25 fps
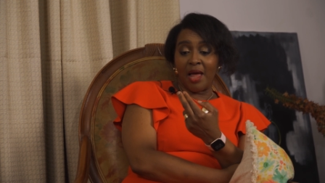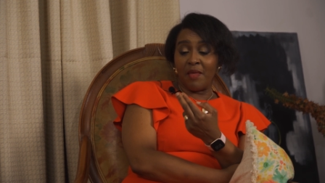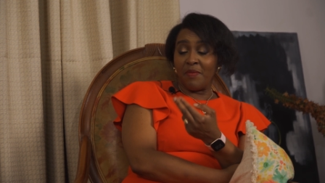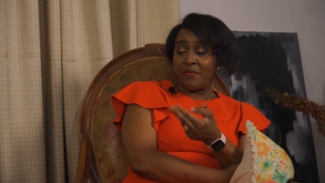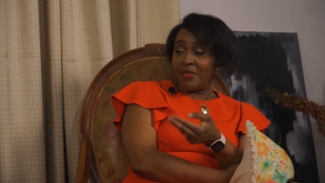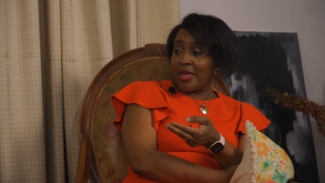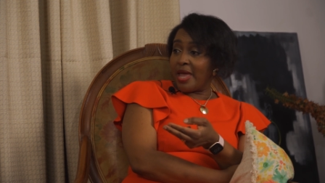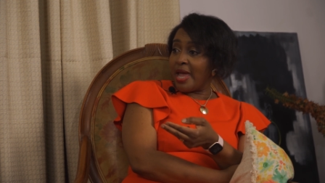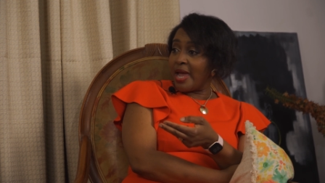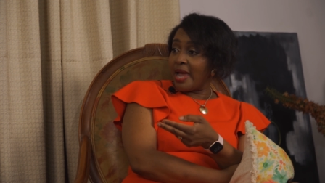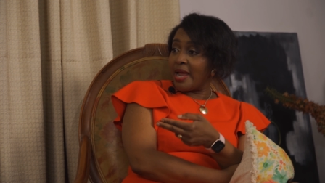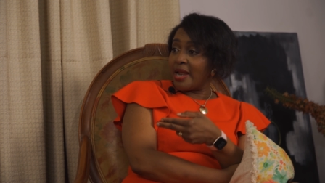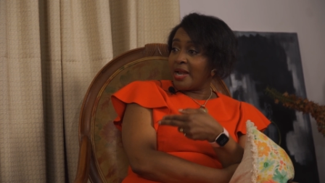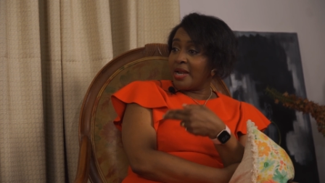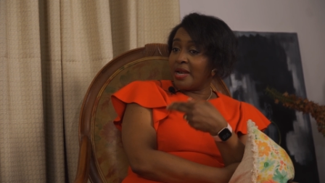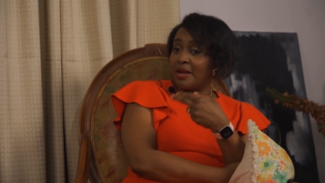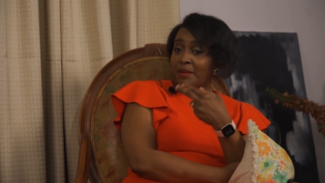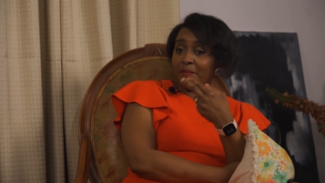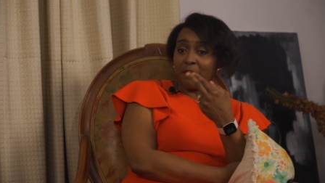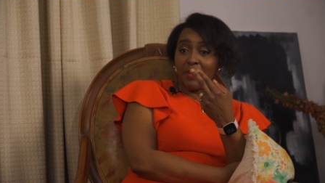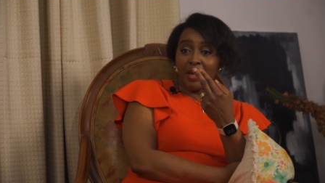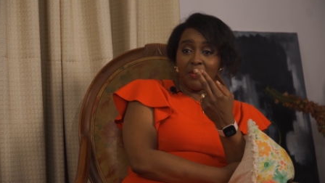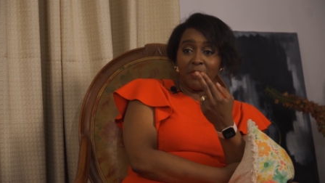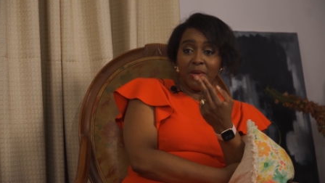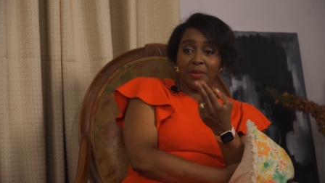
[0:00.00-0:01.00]
and then
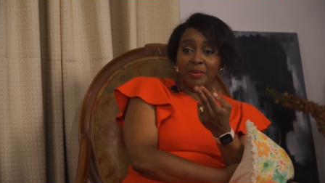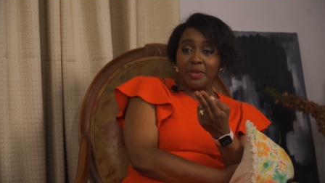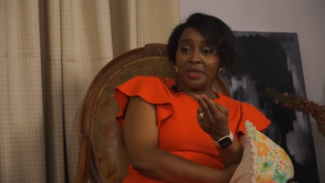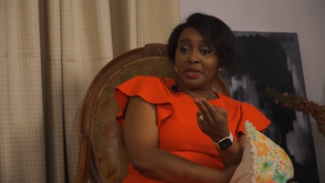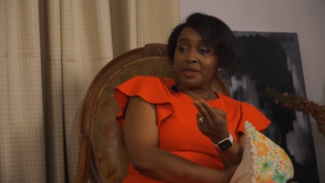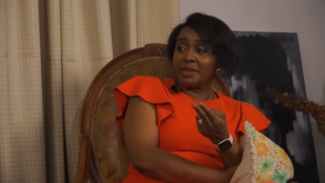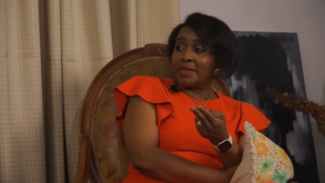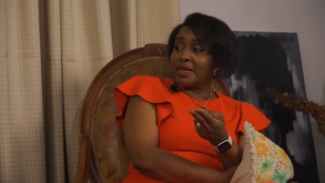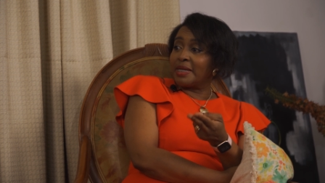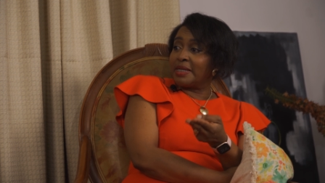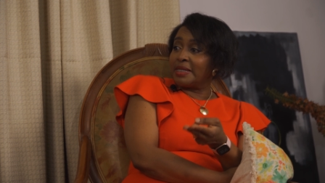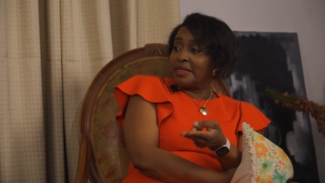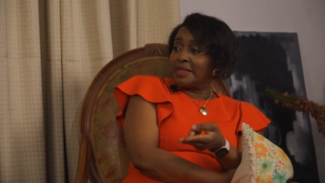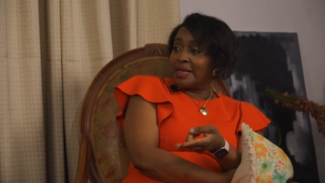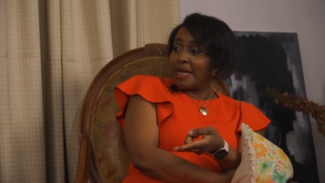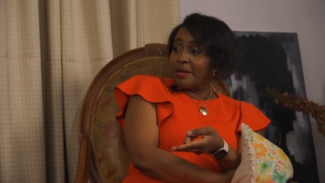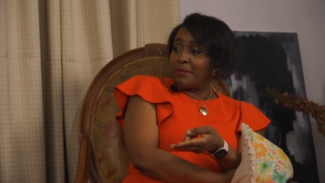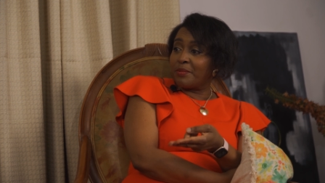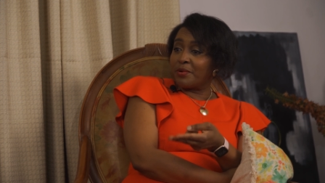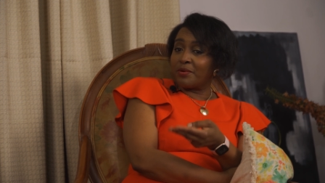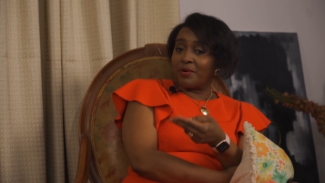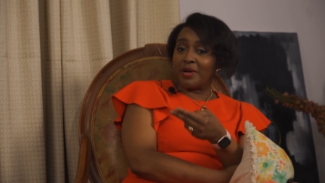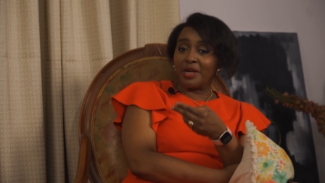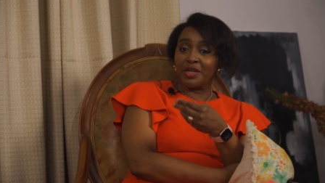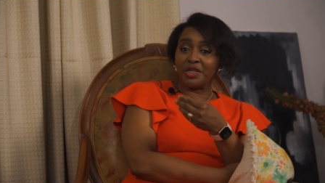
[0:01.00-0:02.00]
my baby doesn't get a
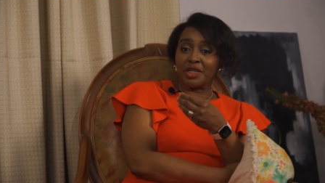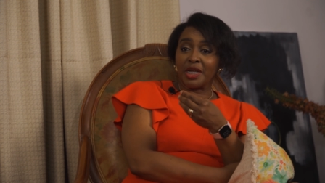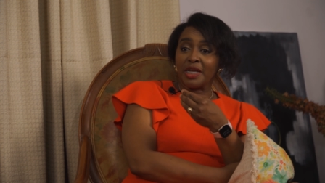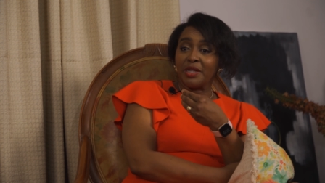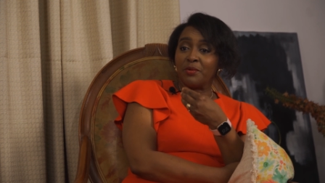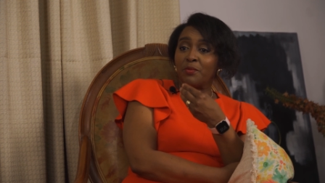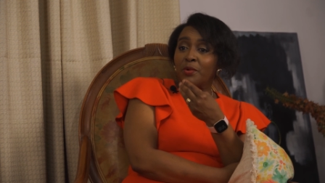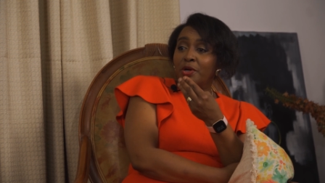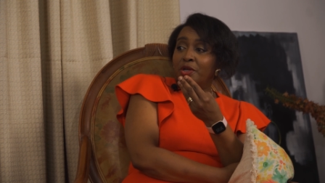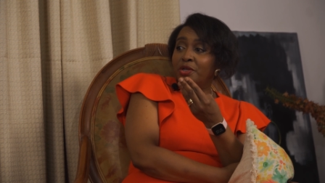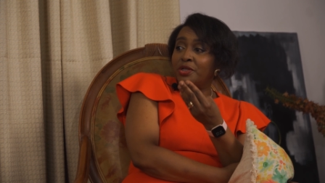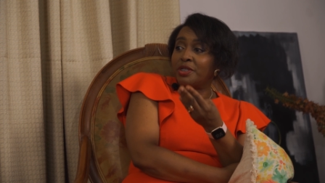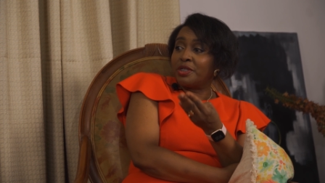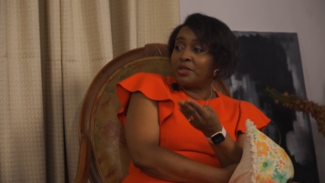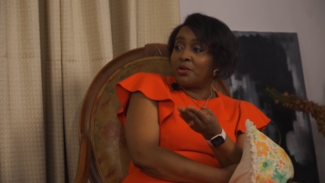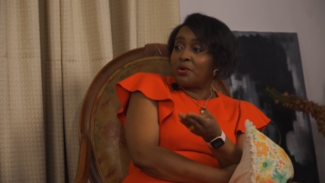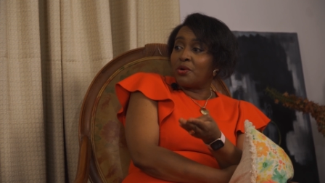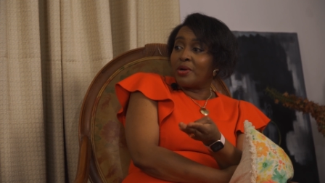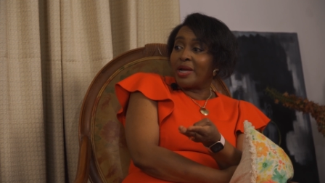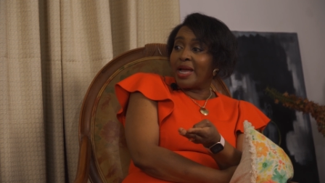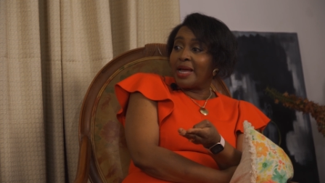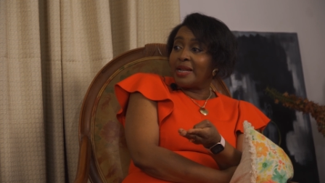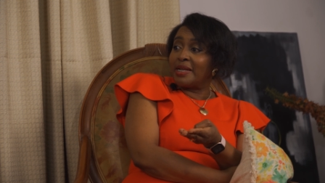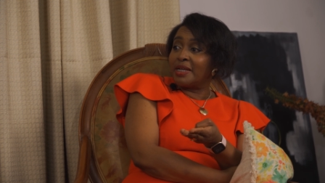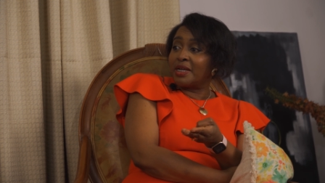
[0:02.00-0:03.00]
diaper rash, and we're using
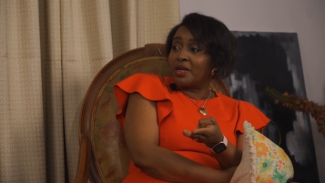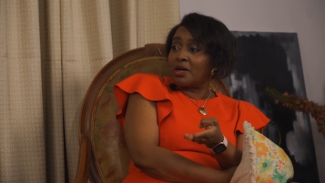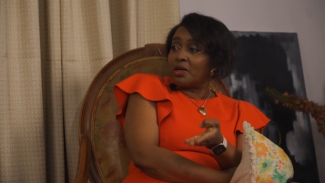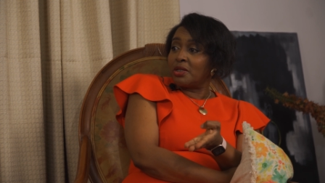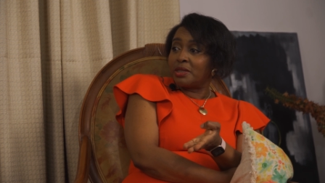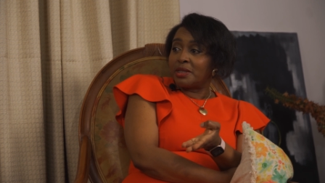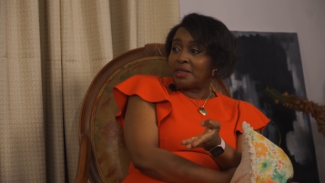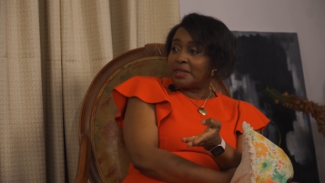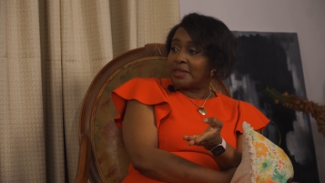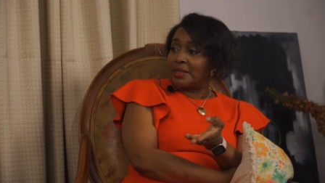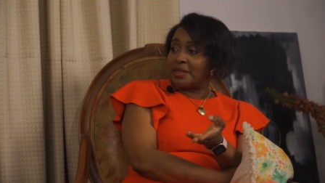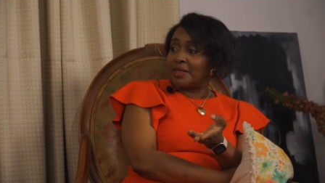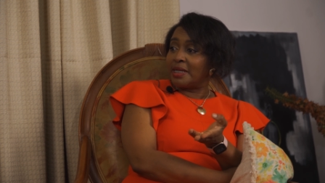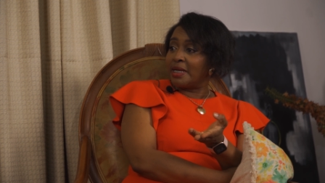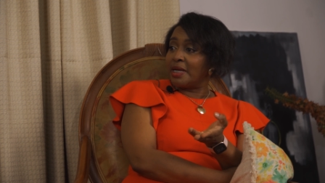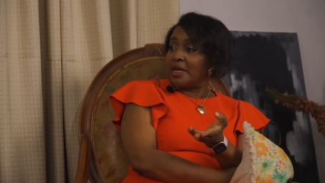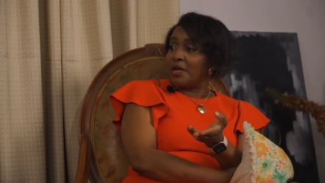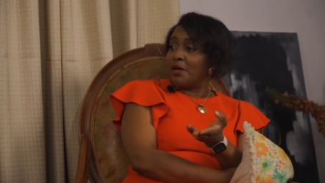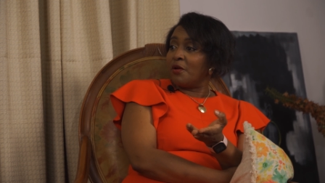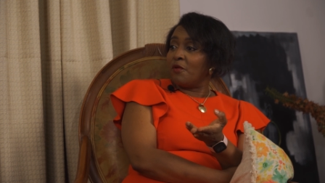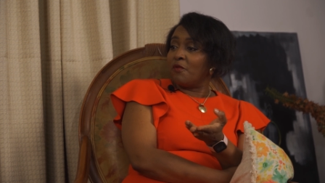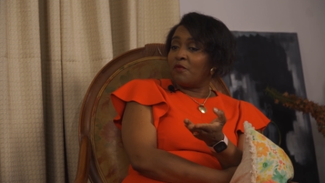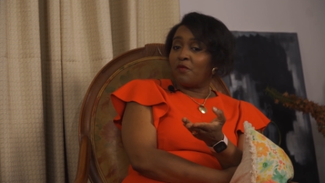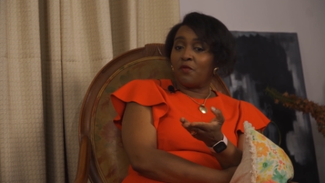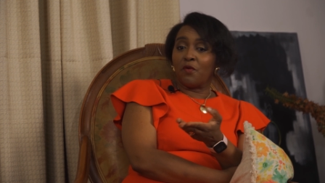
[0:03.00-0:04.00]
organic cotton
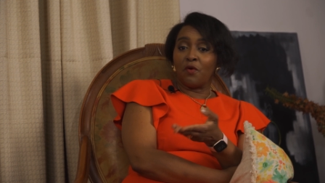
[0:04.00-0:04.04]
mm-hmm.